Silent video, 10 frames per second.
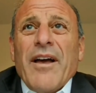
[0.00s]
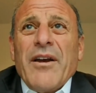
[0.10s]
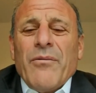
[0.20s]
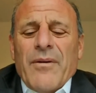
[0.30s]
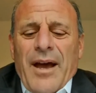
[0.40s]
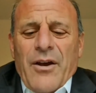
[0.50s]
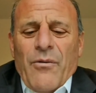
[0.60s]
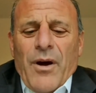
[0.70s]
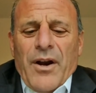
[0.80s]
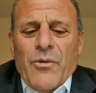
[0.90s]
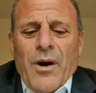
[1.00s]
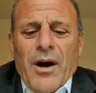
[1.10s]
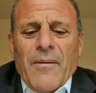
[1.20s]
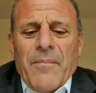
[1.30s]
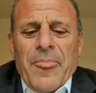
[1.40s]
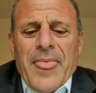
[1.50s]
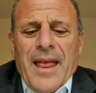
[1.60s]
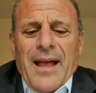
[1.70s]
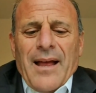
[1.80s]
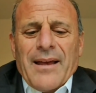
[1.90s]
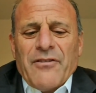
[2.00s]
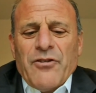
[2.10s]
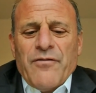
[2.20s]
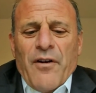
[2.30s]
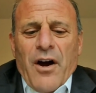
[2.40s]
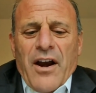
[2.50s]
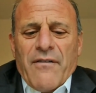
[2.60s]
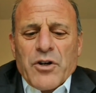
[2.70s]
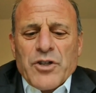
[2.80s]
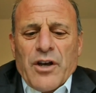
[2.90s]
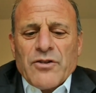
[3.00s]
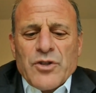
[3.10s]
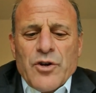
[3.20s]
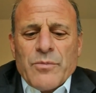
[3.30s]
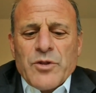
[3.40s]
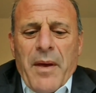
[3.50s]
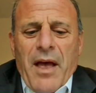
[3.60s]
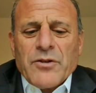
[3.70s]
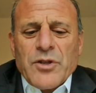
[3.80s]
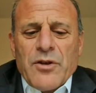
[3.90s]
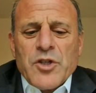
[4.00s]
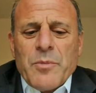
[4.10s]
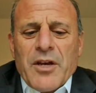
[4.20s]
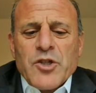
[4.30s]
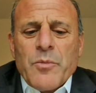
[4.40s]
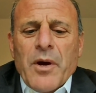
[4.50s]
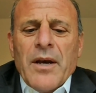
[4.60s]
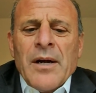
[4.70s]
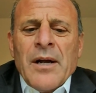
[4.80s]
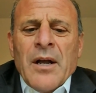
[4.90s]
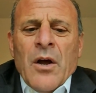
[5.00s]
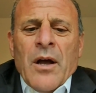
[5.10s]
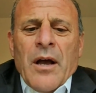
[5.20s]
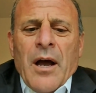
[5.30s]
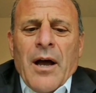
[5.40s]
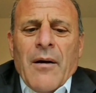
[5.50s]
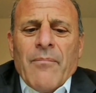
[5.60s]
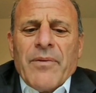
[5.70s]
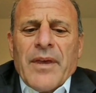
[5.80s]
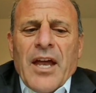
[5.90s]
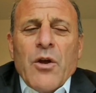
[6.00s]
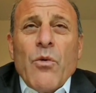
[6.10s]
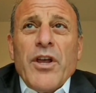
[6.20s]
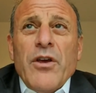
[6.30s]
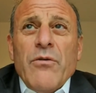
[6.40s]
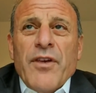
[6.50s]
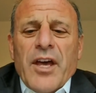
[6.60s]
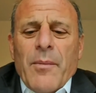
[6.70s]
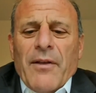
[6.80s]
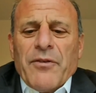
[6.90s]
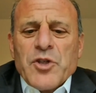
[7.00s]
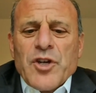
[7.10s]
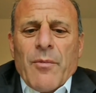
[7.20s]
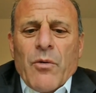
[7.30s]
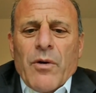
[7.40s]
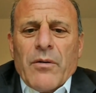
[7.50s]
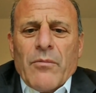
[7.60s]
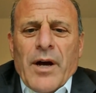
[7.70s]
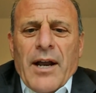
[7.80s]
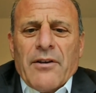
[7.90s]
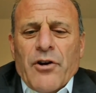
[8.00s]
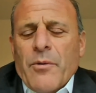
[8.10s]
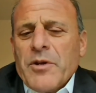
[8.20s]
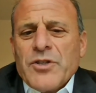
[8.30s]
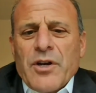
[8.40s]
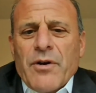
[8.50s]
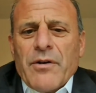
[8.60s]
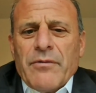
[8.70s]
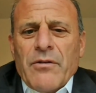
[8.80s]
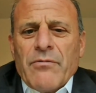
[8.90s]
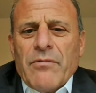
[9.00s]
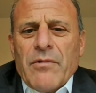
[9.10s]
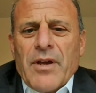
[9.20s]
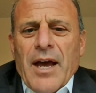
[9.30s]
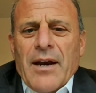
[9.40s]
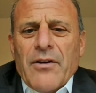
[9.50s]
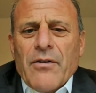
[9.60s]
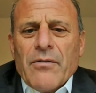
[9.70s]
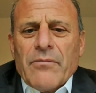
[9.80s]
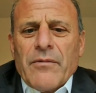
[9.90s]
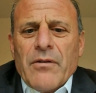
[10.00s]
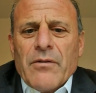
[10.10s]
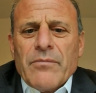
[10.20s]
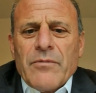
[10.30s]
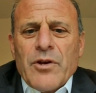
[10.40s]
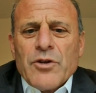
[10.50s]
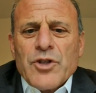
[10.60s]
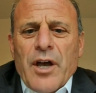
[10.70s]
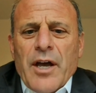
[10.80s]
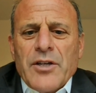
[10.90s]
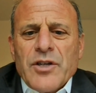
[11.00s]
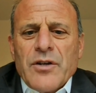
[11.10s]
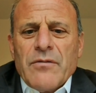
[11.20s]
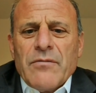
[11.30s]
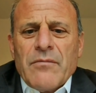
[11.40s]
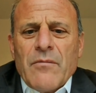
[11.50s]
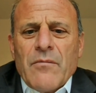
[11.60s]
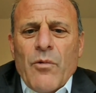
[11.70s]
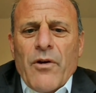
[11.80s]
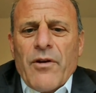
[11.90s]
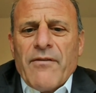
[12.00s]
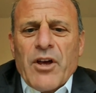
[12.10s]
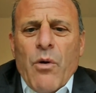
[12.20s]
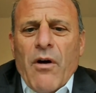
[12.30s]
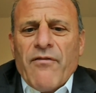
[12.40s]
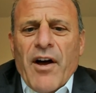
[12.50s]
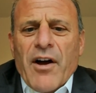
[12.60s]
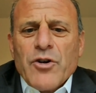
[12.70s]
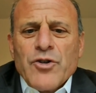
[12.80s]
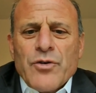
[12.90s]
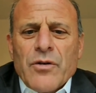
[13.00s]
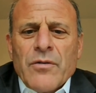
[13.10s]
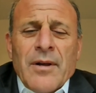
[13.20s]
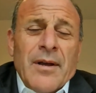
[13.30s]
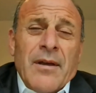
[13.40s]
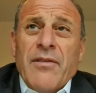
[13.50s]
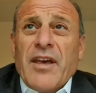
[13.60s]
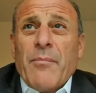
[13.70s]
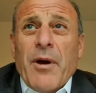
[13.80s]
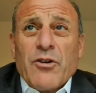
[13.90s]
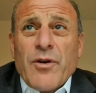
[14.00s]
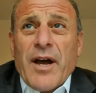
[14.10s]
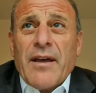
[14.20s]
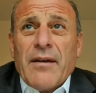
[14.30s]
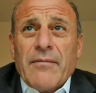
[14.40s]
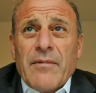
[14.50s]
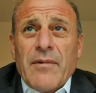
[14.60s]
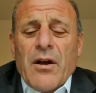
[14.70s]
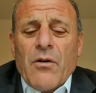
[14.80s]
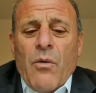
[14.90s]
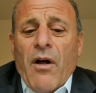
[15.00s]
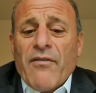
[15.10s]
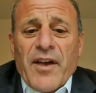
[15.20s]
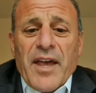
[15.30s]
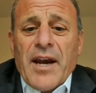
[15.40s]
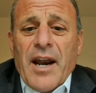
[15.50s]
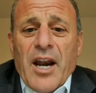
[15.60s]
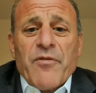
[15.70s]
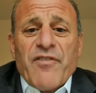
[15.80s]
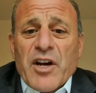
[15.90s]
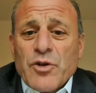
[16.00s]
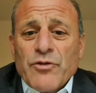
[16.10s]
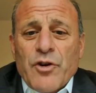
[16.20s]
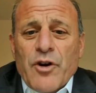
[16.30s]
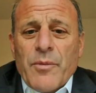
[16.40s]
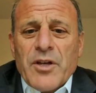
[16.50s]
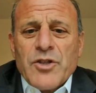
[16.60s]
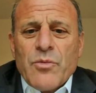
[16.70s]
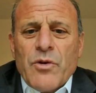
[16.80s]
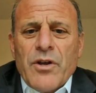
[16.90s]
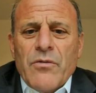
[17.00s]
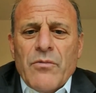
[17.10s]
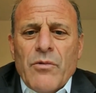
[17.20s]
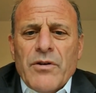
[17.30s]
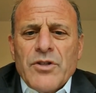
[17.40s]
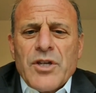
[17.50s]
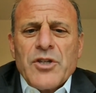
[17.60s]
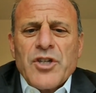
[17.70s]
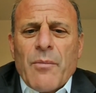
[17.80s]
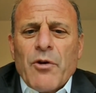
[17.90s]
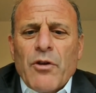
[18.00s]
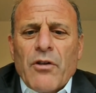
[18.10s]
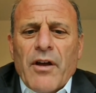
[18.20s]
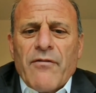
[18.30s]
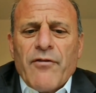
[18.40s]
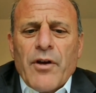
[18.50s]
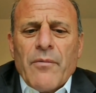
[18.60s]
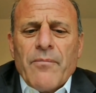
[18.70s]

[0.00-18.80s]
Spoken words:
I don't want to get too far ahead of ourselves in terms of balance of this semester, but Kenny, what are you thinking about this summer? What kind of tournaments you've got in your sights, and whether you have any qualifiers or thinking about trying to qualify in any professional tournaments? What does this summer look like for you?